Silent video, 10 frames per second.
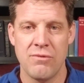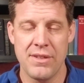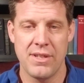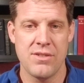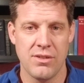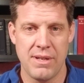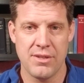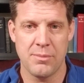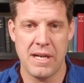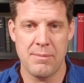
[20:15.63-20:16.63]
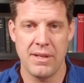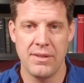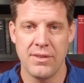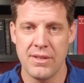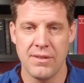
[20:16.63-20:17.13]
residential rental
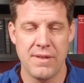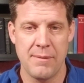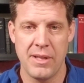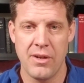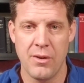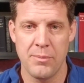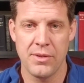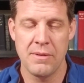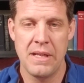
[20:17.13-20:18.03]
properties, single family homes,